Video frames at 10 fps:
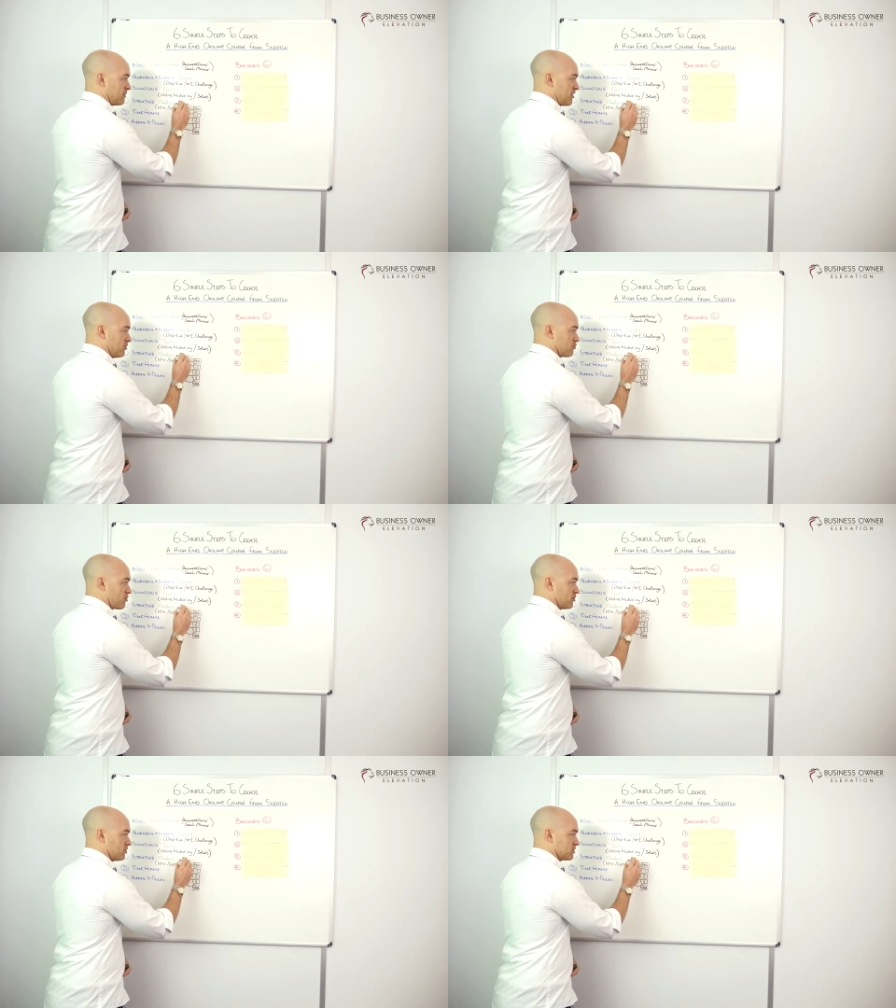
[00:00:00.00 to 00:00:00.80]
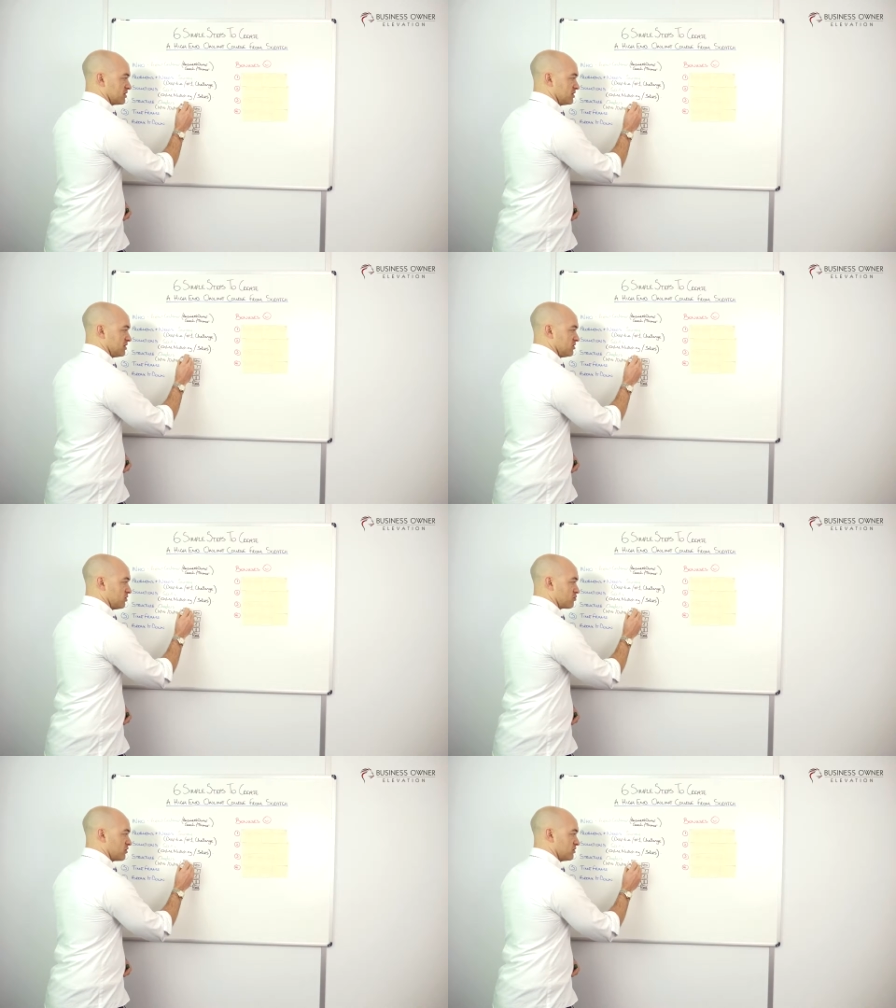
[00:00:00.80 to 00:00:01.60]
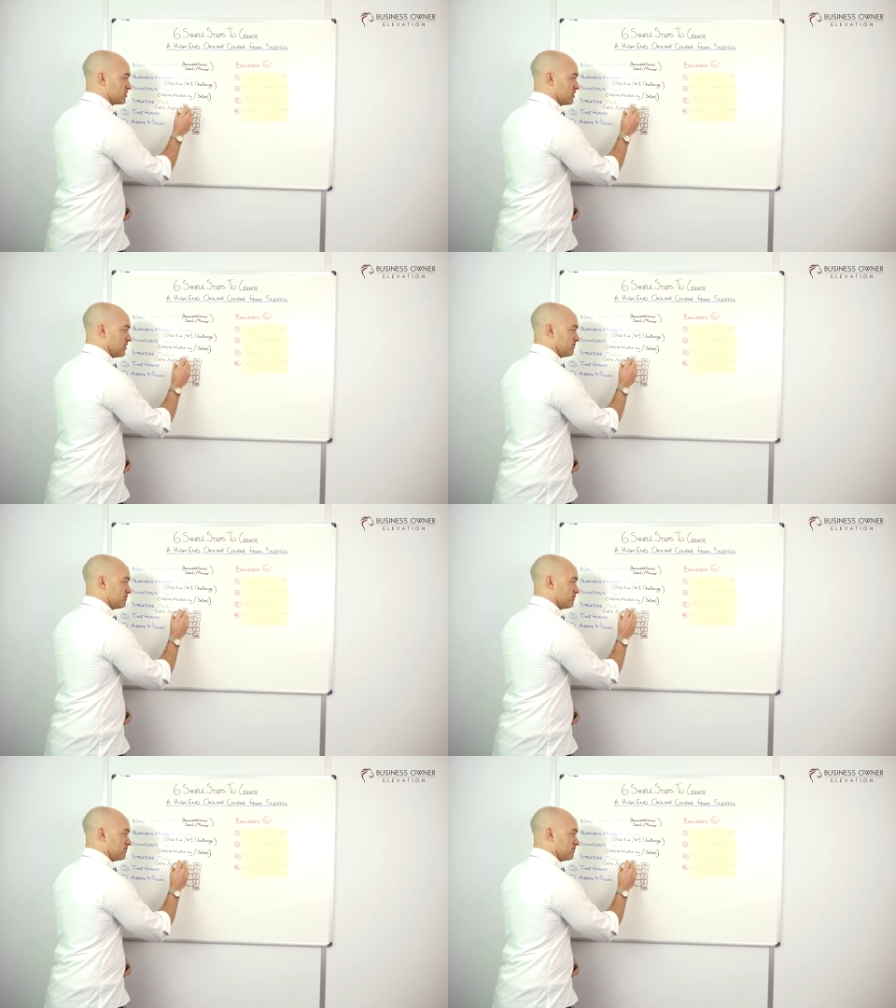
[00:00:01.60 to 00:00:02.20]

about your product. So this is your product here.